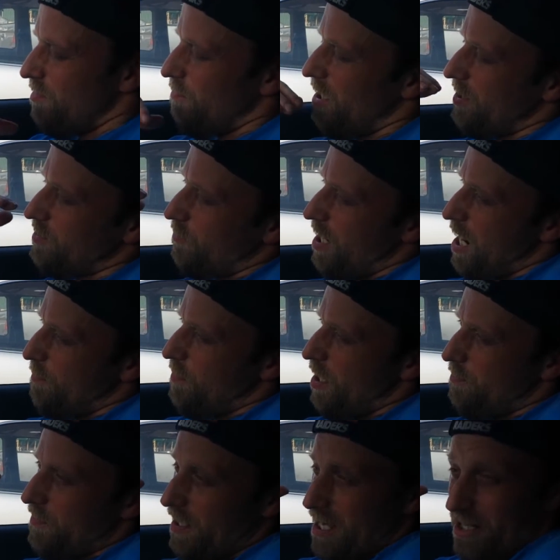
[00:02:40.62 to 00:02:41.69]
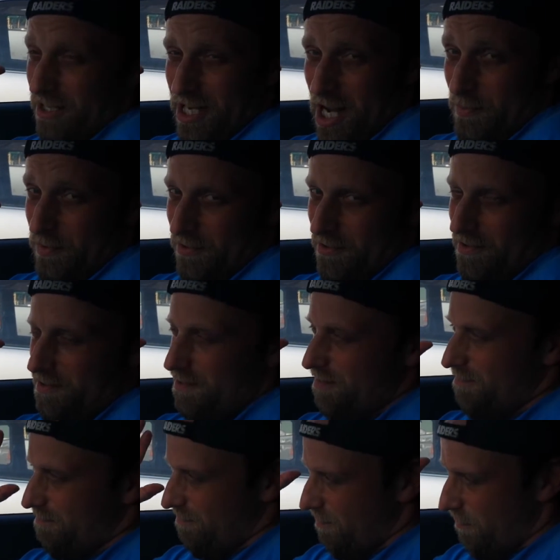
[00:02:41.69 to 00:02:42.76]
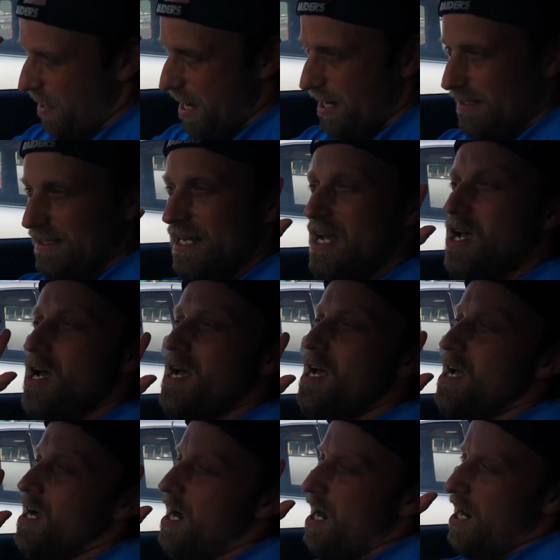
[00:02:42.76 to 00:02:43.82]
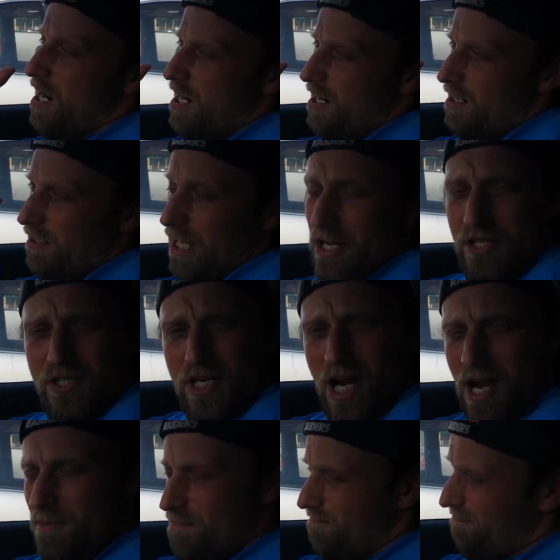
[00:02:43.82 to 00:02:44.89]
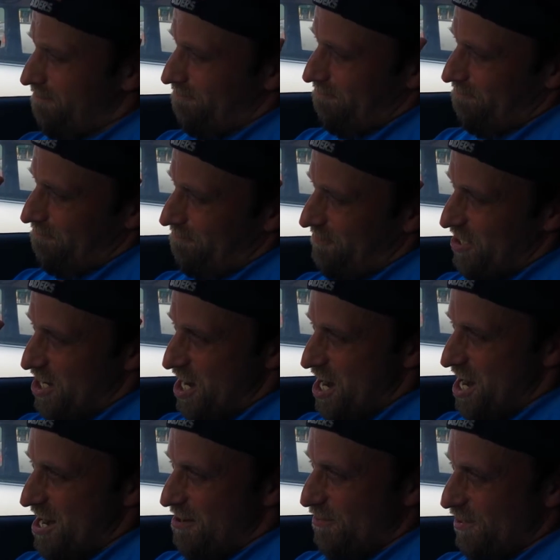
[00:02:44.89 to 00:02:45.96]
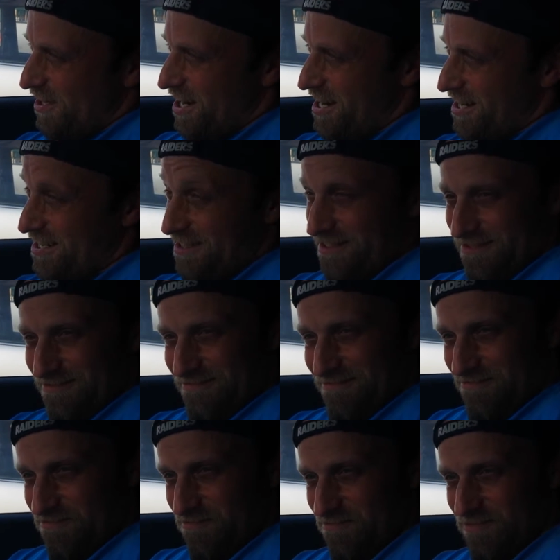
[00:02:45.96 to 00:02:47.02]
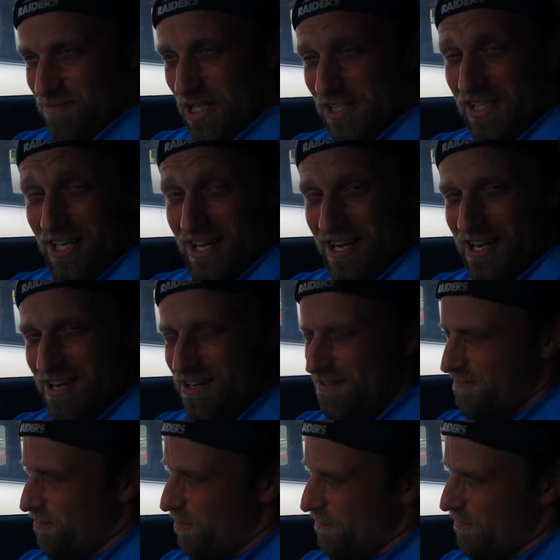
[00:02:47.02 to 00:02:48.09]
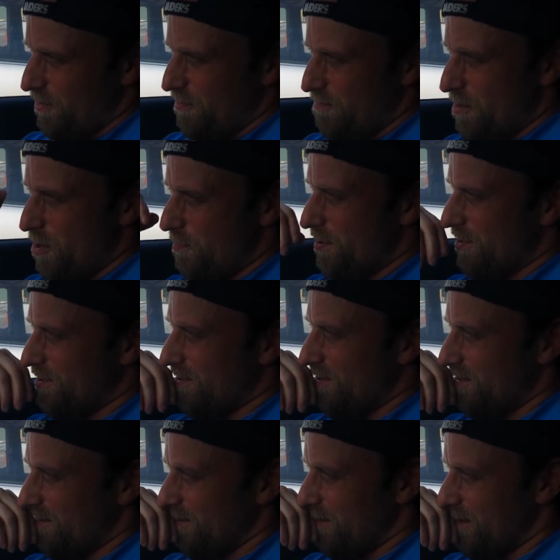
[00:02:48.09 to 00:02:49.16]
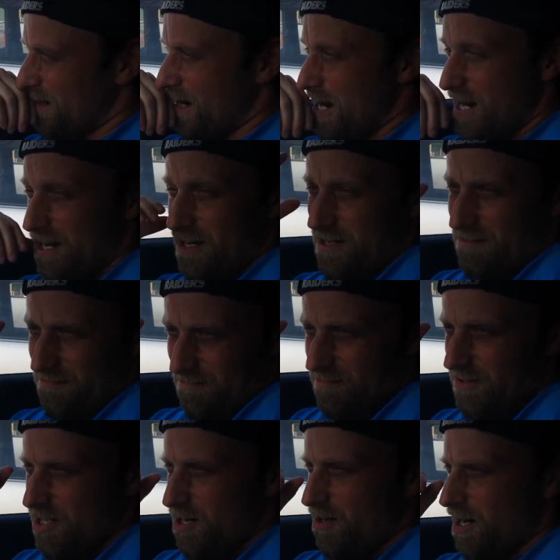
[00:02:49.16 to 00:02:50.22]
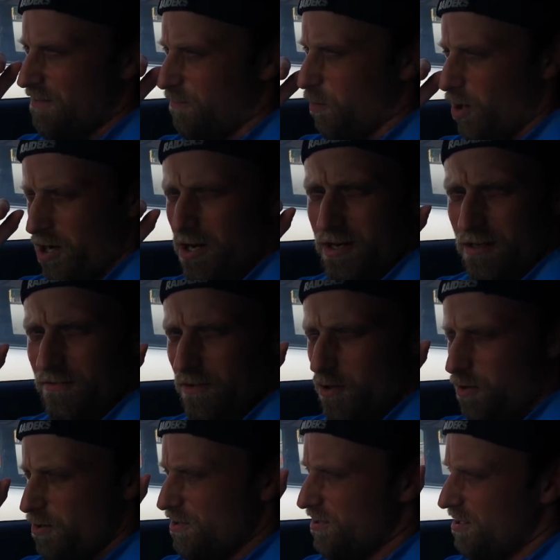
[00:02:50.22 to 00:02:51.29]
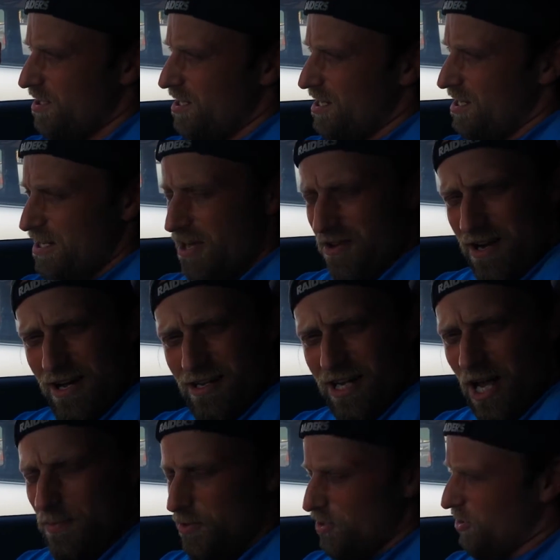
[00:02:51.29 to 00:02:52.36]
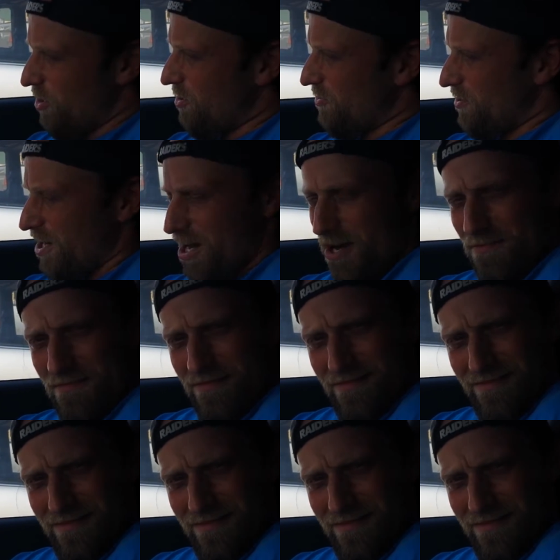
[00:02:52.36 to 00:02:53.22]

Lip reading: But to wrap up the helicopter things, lunchtime today, I was listening on for a few moments, off work, of course. Another helicopter shows up.